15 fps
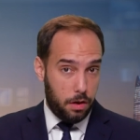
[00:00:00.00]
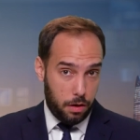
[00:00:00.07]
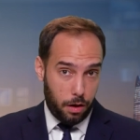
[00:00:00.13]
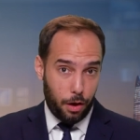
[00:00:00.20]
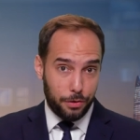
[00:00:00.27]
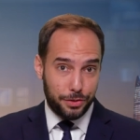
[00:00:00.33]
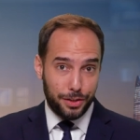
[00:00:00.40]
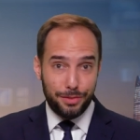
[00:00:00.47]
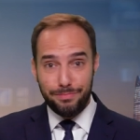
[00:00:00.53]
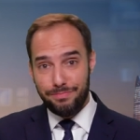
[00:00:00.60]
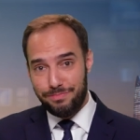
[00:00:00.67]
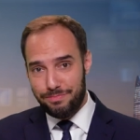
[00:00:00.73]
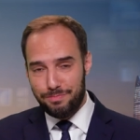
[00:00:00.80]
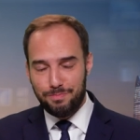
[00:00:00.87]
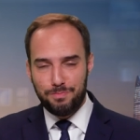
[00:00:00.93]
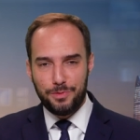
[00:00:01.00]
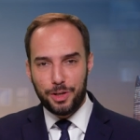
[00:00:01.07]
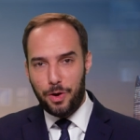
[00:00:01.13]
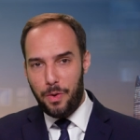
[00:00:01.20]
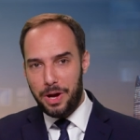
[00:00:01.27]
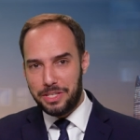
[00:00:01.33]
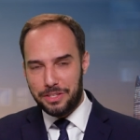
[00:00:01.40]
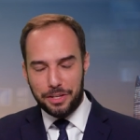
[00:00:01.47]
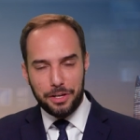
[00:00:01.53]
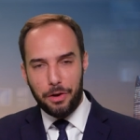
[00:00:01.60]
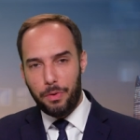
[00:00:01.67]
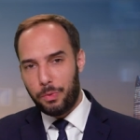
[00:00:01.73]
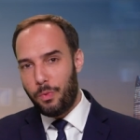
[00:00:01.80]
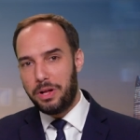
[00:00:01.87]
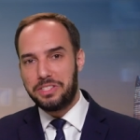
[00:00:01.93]
Also, the coins that no
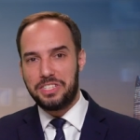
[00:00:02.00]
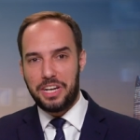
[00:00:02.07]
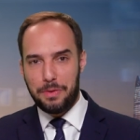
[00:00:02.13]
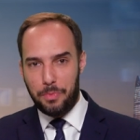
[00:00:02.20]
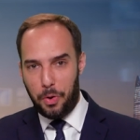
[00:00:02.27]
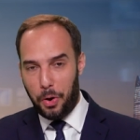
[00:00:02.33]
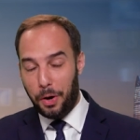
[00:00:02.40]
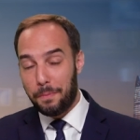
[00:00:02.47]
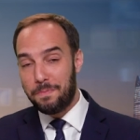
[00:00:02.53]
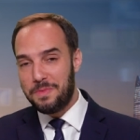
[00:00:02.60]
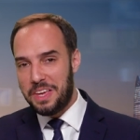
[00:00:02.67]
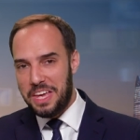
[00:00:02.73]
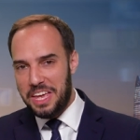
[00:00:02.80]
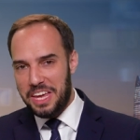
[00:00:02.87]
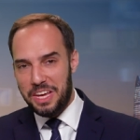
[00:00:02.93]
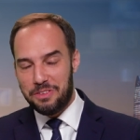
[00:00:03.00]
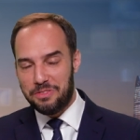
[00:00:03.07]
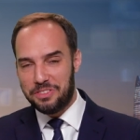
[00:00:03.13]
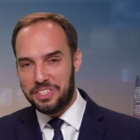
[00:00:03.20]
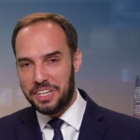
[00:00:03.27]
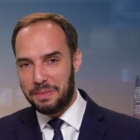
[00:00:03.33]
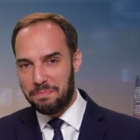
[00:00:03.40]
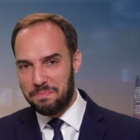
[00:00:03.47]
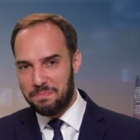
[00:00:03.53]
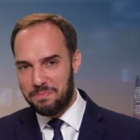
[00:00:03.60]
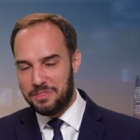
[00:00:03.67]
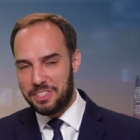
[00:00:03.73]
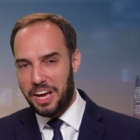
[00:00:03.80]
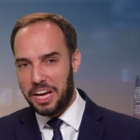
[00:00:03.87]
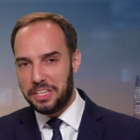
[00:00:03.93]
one wants anymore. Interesting
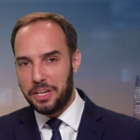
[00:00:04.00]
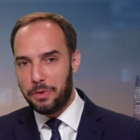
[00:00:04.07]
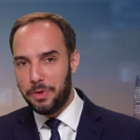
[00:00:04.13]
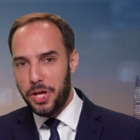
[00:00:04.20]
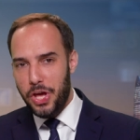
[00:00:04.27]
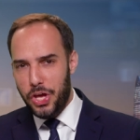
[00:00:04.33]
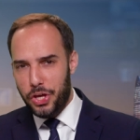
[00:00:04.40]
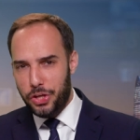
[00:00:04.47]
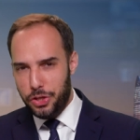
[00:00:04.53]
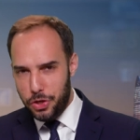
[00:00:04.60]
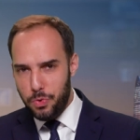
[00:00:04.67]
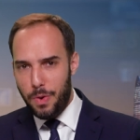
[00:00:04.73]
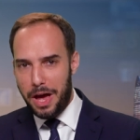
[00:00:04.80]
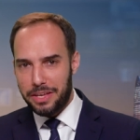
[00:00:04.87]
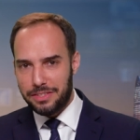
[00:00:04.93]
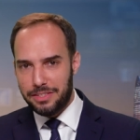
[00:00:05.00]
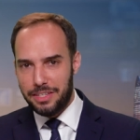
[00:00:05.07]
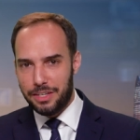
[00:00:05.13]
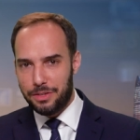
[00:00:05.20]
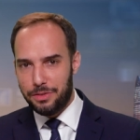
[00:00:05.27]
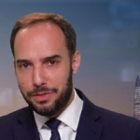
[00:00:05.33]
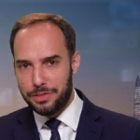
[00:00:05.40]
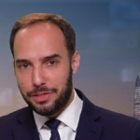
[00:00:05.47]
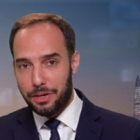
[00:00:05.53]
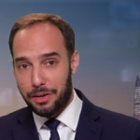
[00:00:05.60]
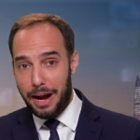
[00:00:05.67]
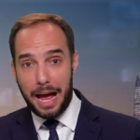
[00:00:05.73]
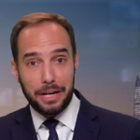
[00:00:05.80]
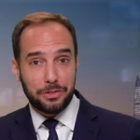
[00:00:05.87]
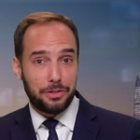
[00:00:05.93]
side note, US nickels
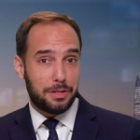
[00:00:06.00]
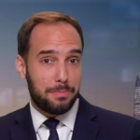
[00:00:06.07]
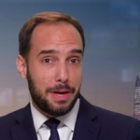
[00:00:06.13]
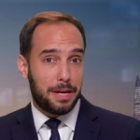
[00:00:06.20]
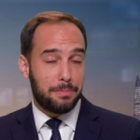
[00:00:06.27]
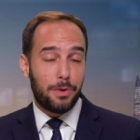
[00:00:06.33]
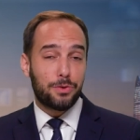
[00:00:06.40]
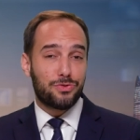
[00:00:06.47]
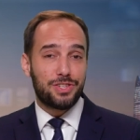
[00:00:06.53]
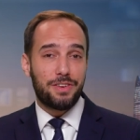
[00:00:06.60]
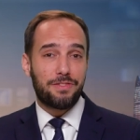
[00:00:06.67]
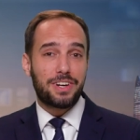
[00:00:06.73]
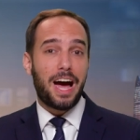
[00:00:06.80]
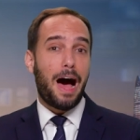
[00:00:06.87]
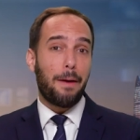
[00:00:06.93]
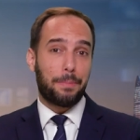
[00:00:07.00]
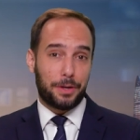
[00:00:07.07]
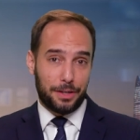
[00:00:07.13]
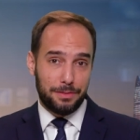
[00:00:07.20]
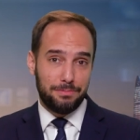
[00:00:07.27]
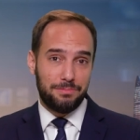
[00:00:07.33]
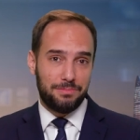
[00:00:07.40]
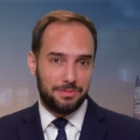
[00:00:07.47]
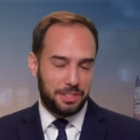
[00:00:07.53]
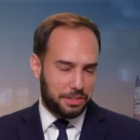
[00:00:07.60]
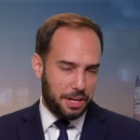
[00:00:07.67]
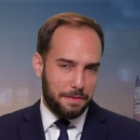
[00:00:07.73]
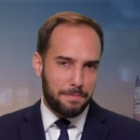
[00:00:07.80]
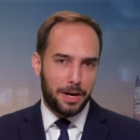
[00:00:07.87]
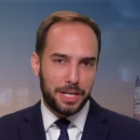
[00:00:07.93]
are actually made mostly of copper to
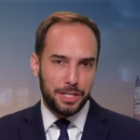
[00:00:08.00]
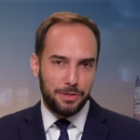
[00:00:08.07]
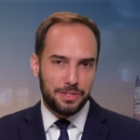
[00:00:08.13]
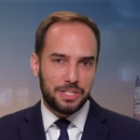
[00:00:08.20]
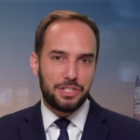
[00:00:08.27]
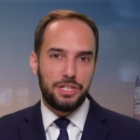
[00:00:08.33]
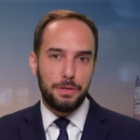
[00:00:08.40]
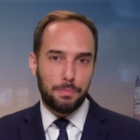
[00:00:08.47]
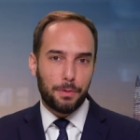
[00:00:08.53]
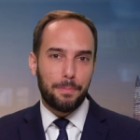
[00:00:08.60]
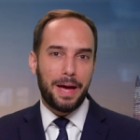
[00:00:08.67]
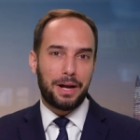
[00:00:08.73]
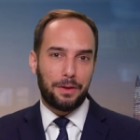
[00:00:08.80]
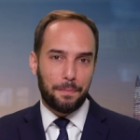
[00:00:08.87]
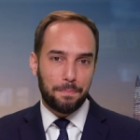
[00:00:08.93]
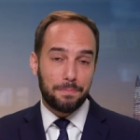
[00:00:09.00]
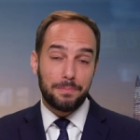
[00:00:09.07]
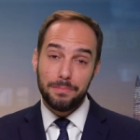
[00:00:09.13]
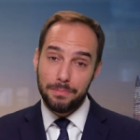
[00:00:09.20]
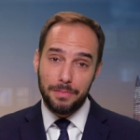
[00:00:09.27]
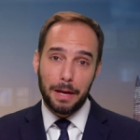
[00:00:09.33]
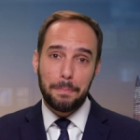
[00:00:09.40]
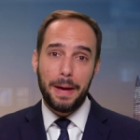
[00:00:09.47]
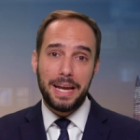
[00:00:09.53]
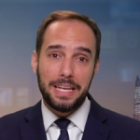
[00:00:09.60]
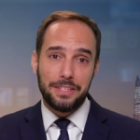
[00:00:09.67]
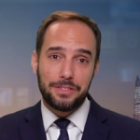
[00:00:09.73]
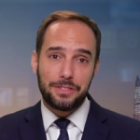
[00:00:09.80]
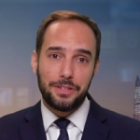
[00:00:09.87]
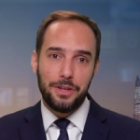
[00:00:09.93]
save money using cheaper metal, like
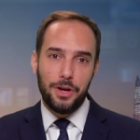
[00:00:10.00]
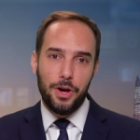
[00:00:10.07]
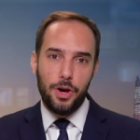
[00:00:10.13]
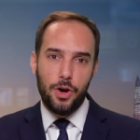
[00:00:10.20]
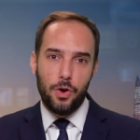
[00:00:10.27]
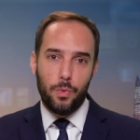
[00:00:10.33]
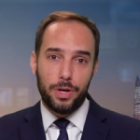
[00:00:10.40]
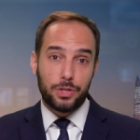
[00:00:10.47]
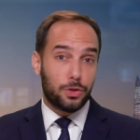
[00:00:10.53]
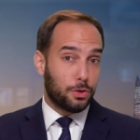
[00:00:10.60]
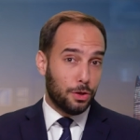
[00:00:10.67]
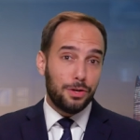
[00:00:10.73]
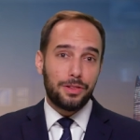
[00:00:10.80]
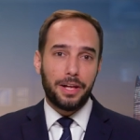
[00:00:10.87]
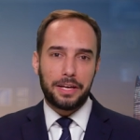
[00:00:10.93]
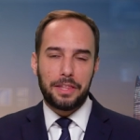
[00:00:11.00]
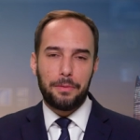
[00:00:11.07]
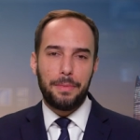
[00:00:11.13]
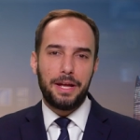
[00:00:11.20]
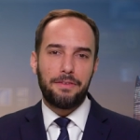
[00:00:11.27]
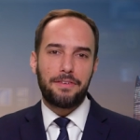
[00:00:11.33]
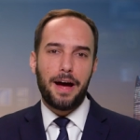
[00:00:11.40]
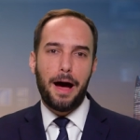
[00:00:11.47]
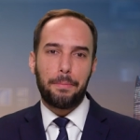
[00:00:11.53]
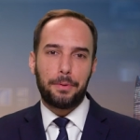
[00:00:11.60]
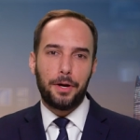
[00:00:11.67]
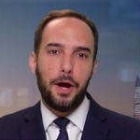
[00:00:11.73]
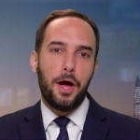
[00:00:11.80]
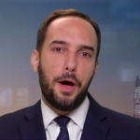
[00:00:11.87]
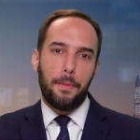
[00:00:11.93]
pennies, which look like they're made of
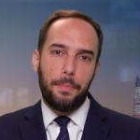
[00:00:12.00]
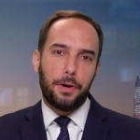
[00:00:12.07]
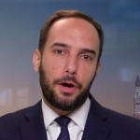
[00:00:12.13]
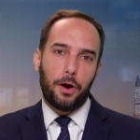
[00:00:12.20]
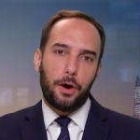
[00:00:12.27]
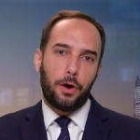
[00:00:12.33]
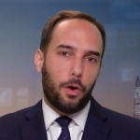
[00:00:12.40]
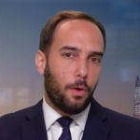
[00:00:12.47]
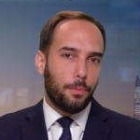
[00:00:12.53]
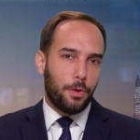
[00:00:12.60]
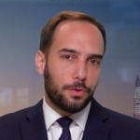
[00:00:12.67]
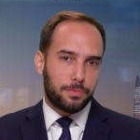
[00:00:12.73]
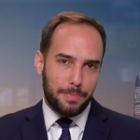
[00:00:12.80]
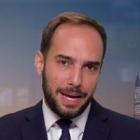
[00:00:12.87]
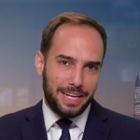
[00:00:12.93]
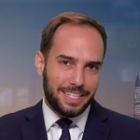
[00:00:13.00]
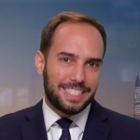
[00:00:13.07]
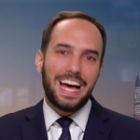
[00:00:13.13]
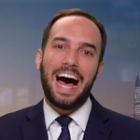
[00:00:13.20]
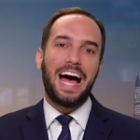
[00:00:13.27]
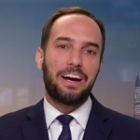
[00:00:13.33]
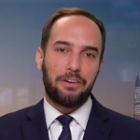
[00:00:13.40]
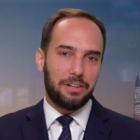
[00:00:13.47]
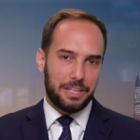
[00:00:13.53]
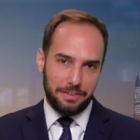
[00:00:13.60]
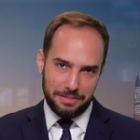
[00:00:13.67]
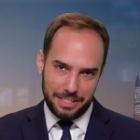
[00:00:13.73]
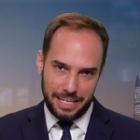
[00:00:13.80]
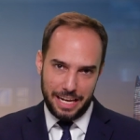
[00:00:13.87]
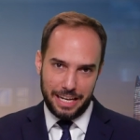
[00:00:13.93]
copper, but are almost made entirely
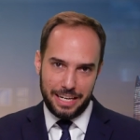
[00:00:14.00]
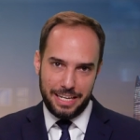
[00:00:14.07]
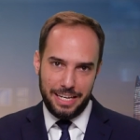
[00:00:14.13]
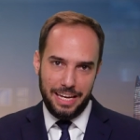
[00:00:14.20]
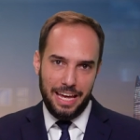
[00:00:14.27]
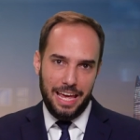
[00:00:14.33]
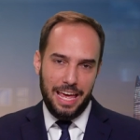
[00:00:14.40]
of zinc.